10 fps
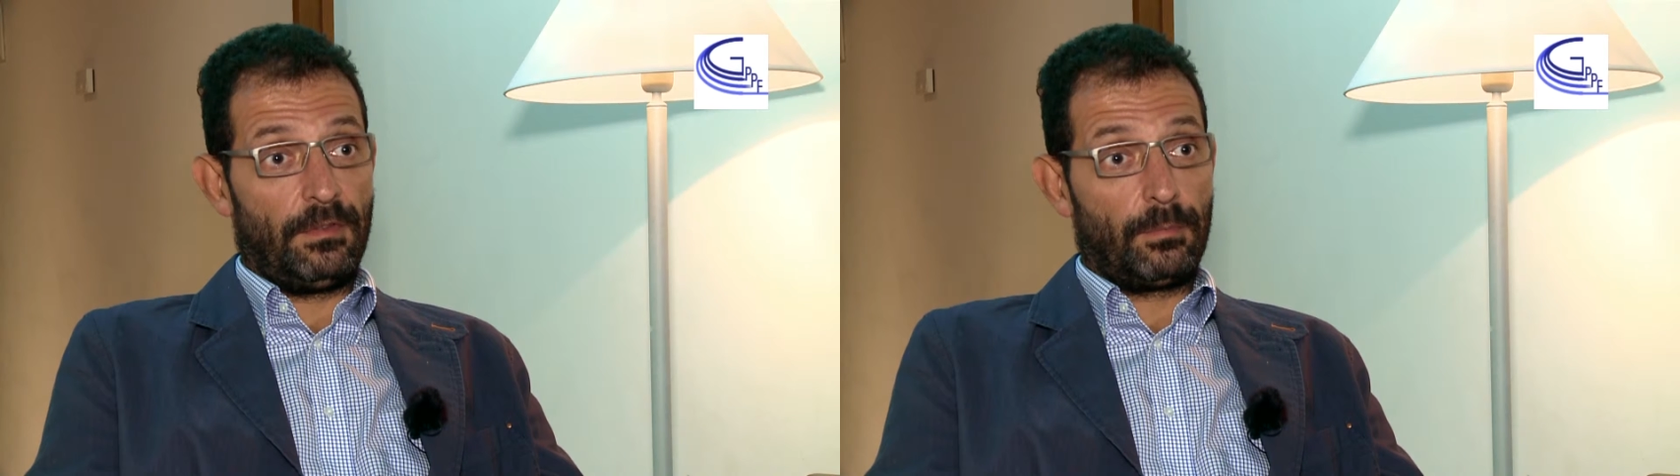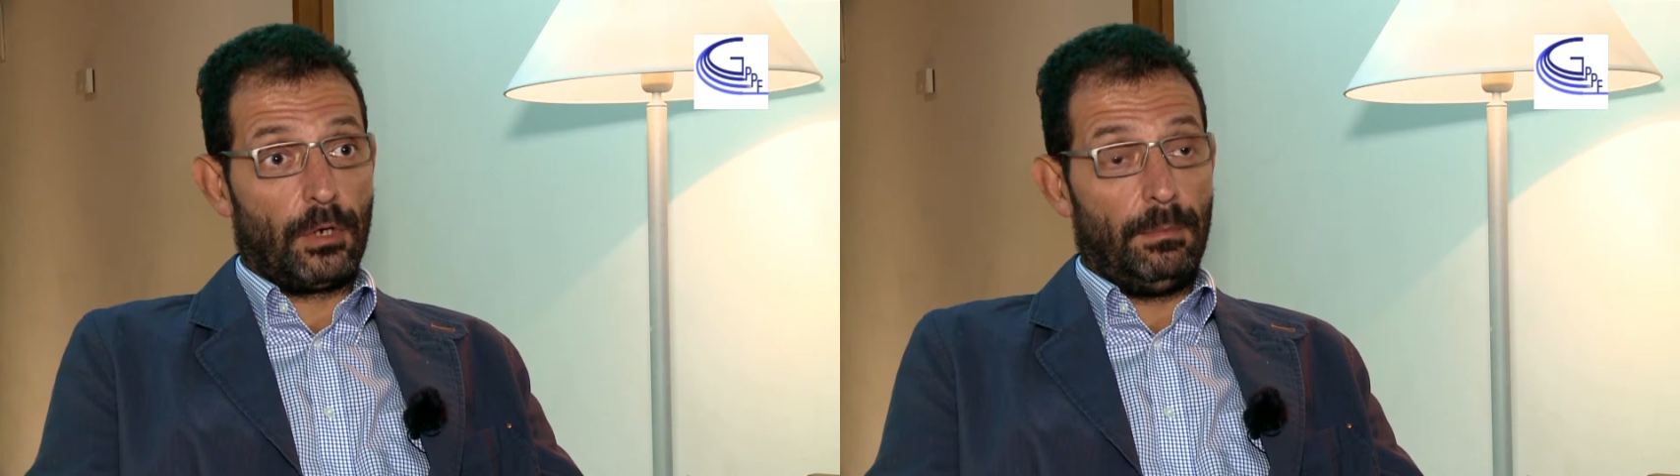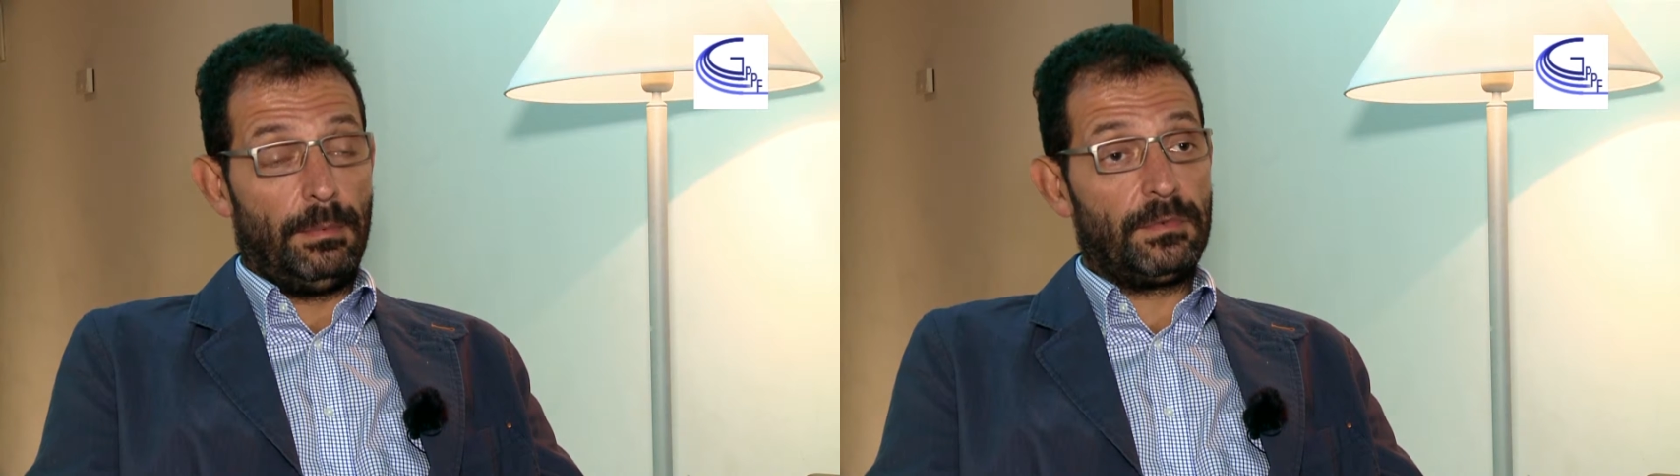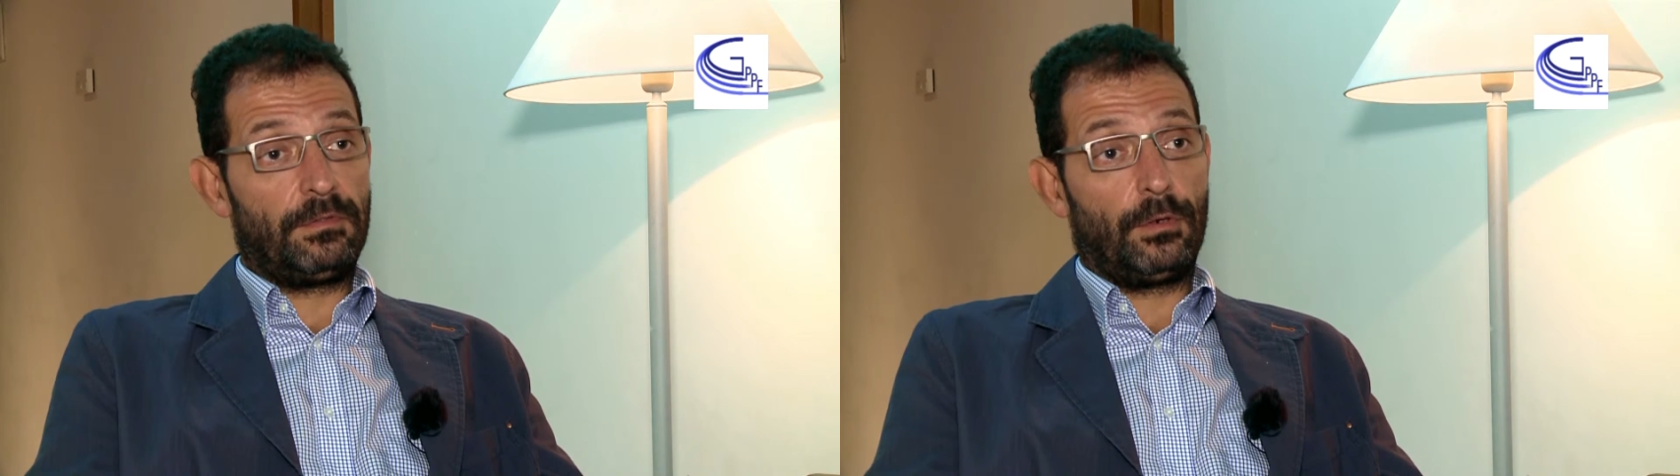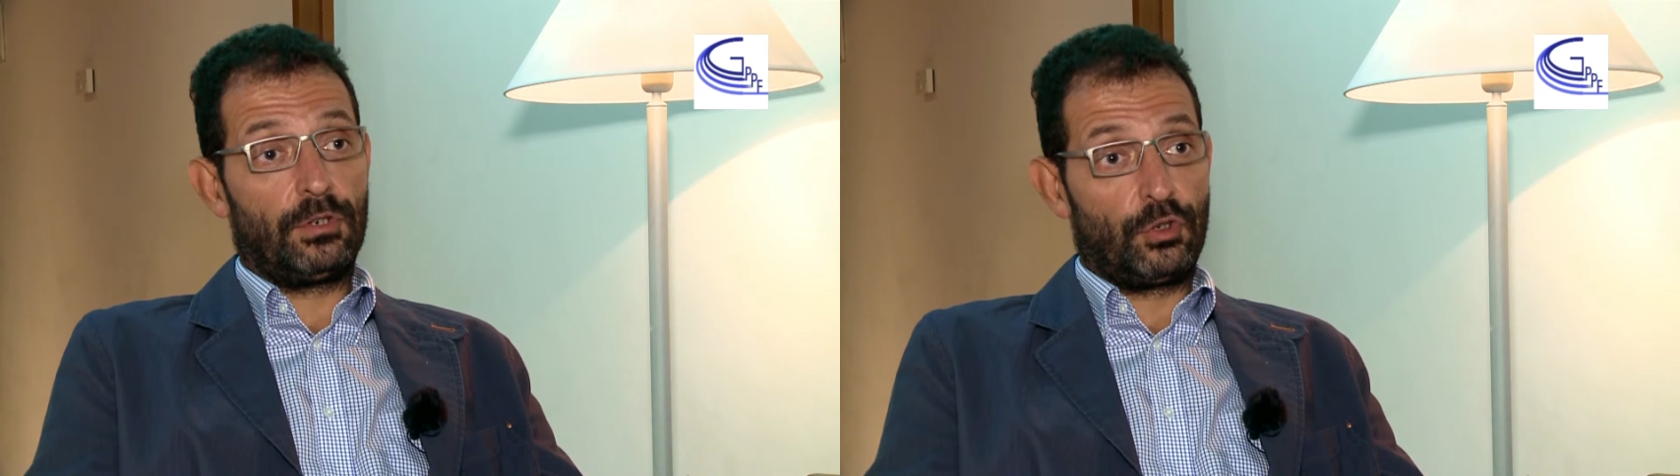the problems
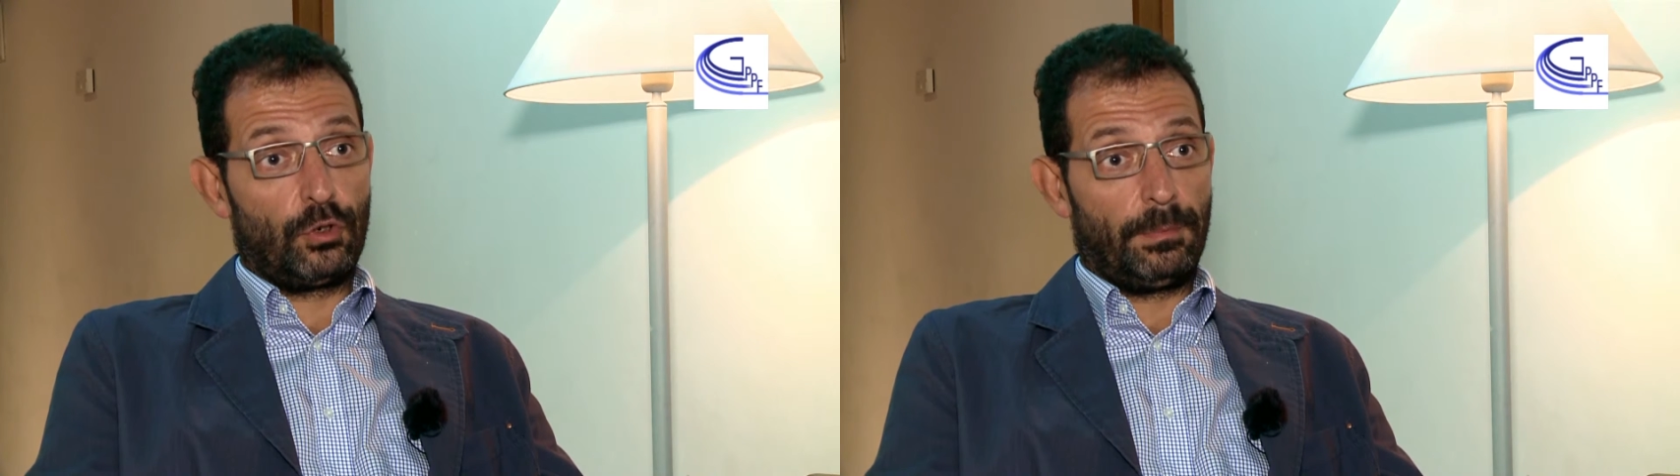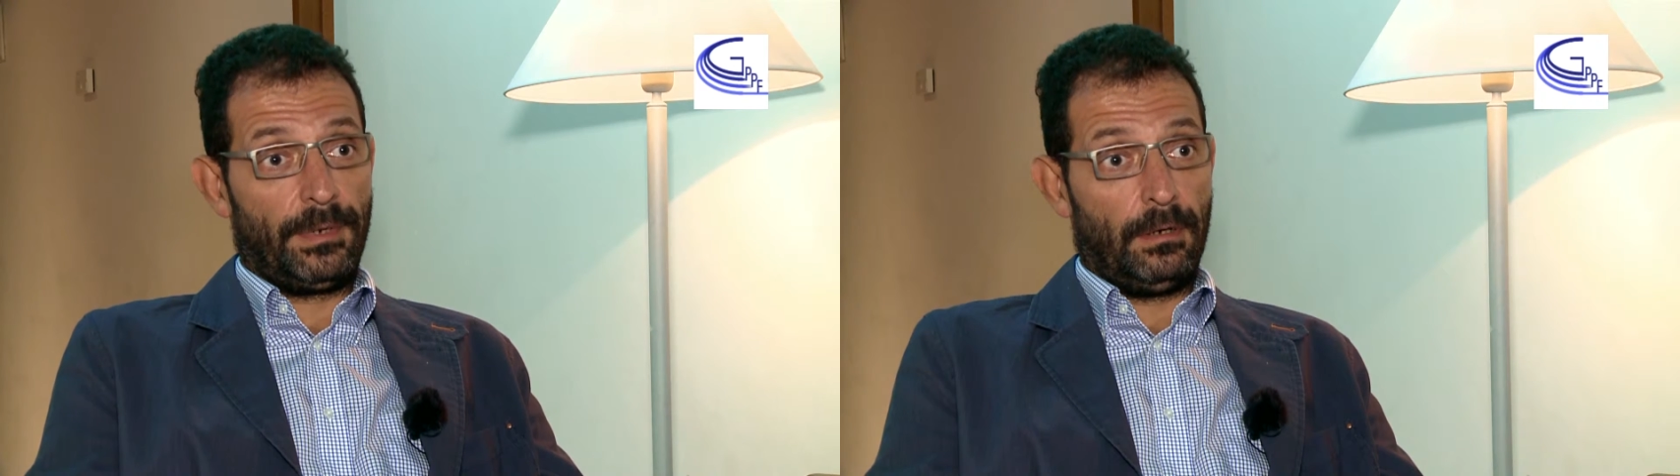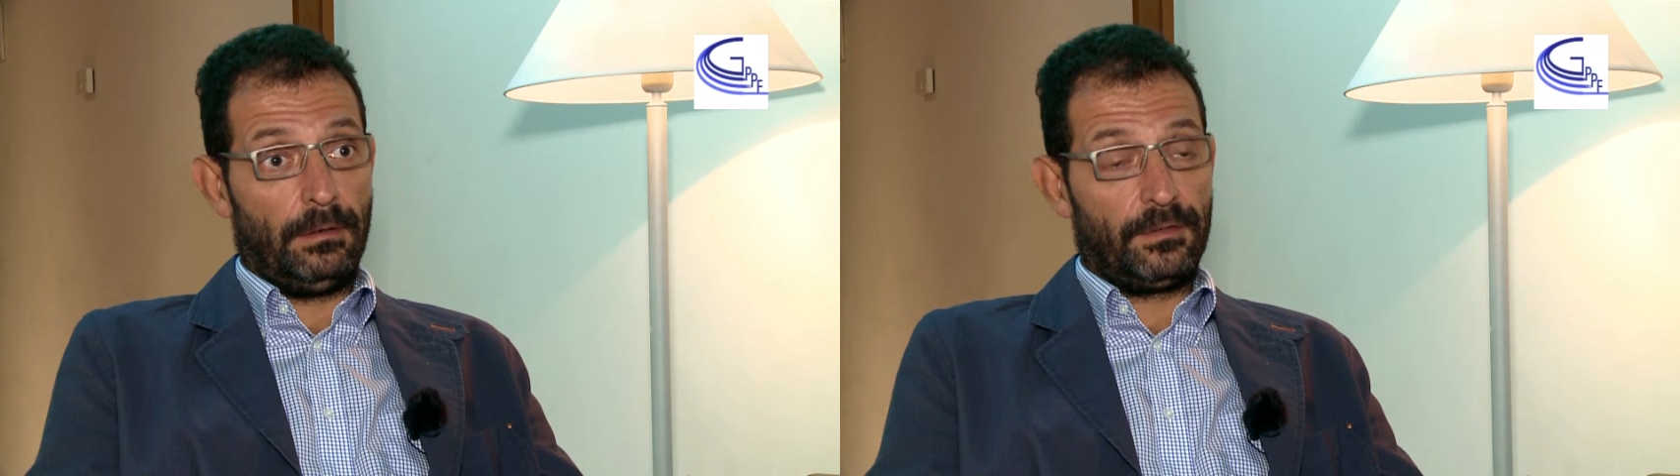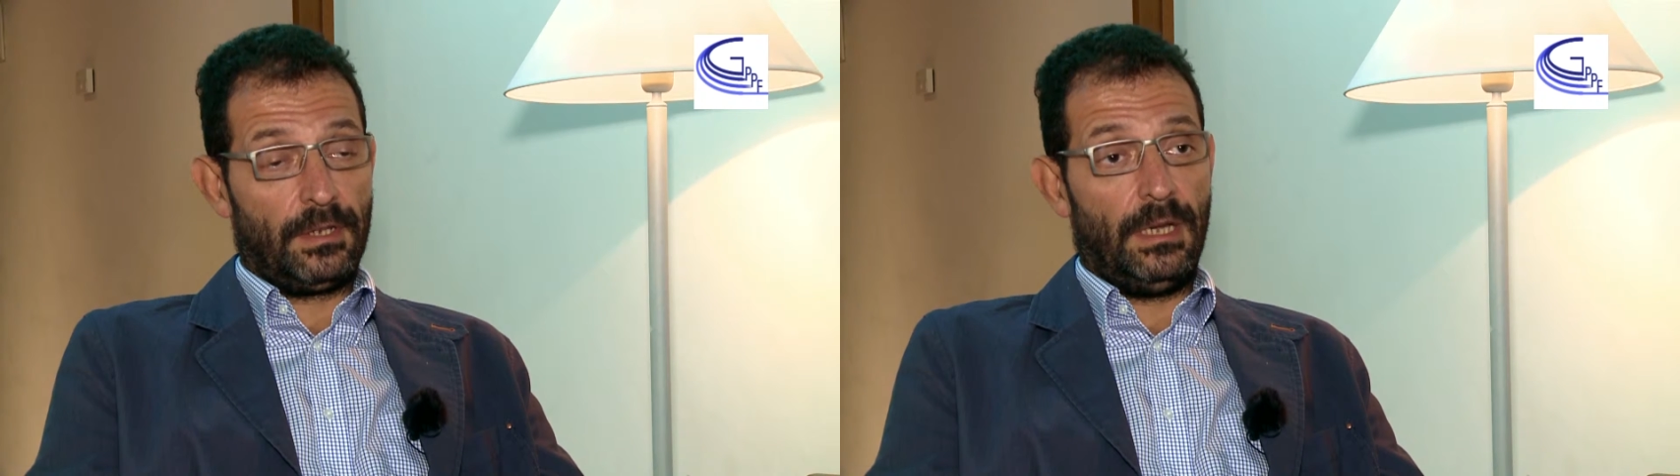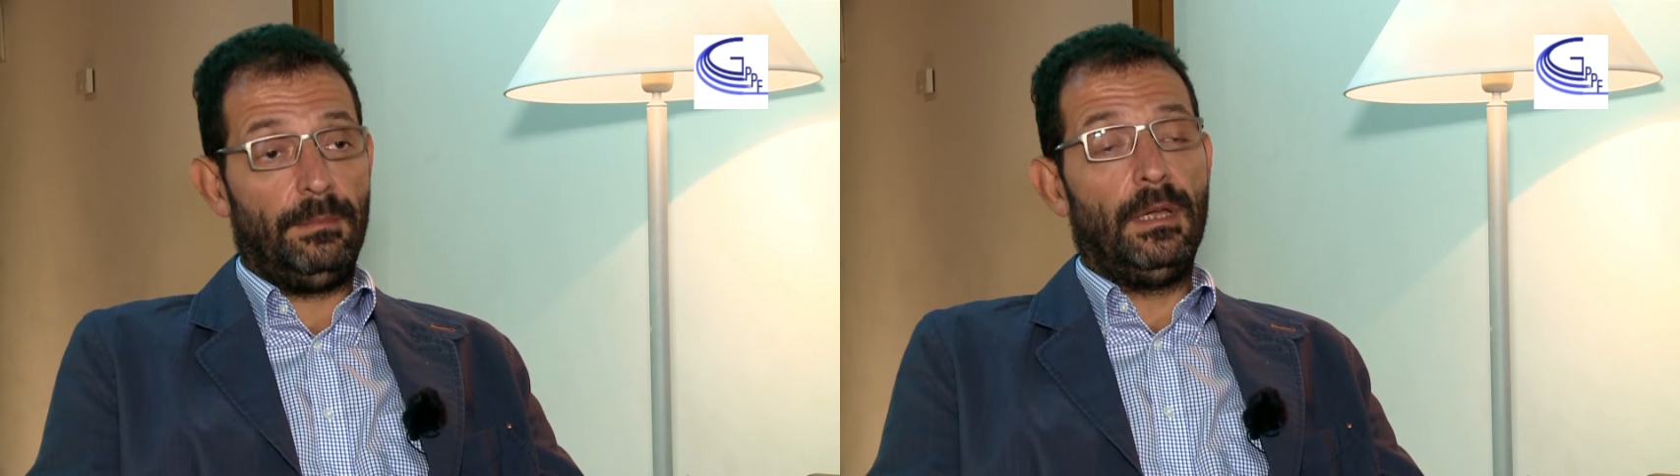for a short period of
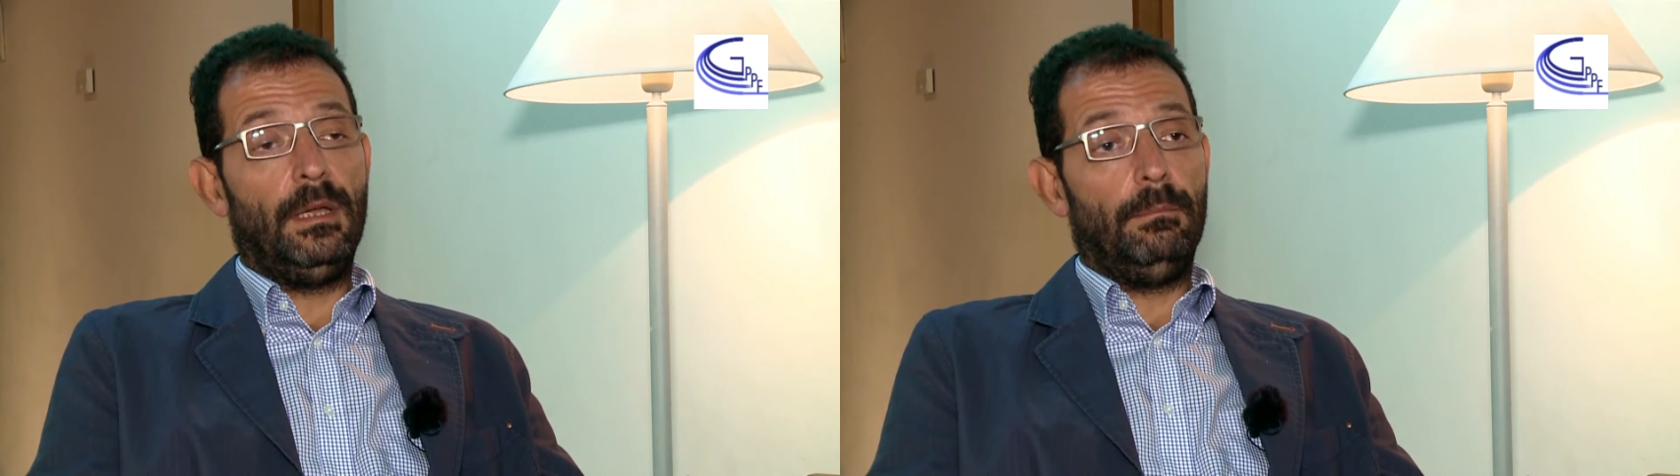time,